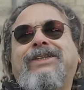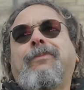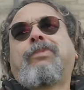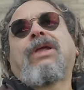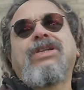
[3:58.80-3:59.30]
to
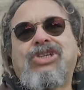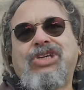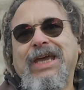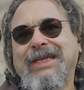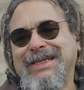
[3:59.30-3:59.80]

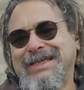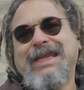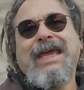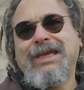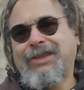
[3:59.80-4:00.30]
bloodshed and
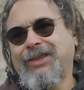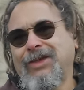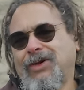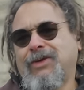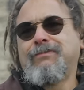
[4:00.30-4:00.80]
death
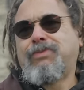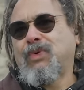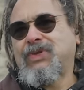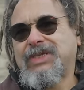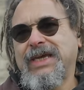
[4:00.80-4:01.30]
on
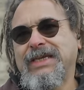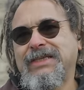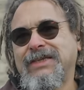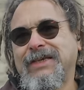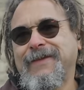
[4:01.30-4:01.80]
both sides.